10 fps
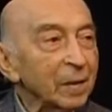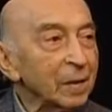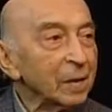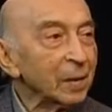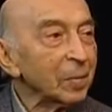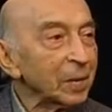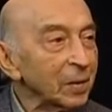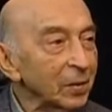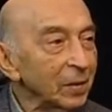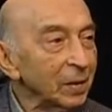this
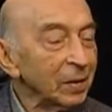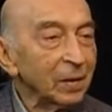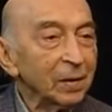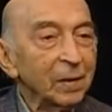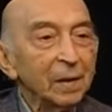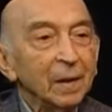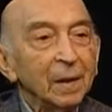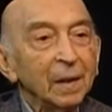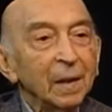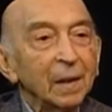opportunity
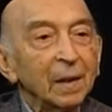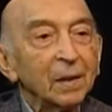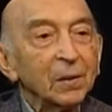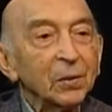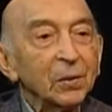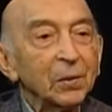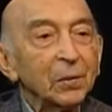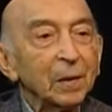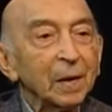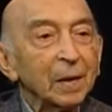to
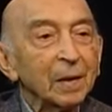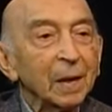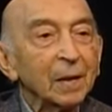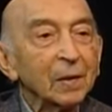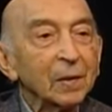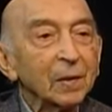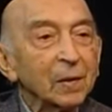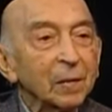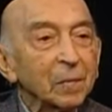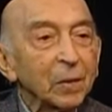answer
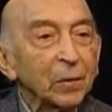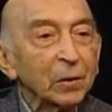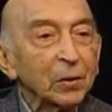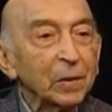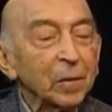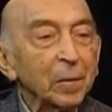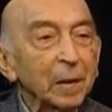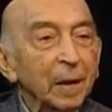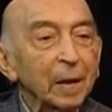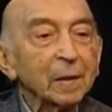some questions you may
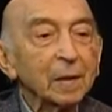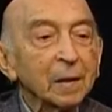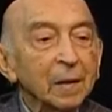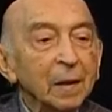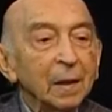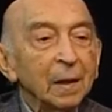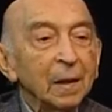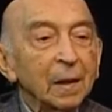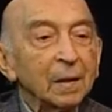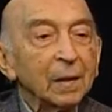ask.
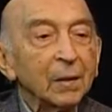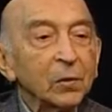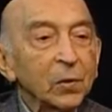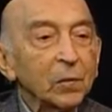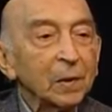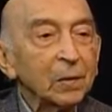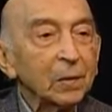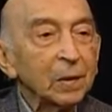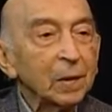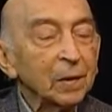And I also want to
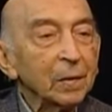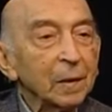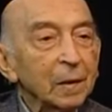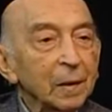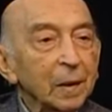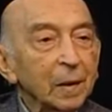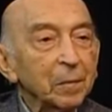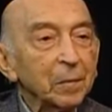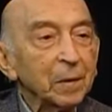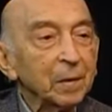tell you that
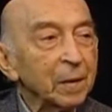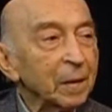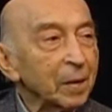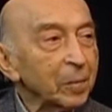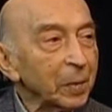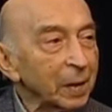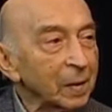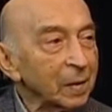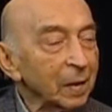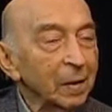I'm very
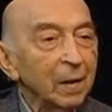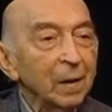impressed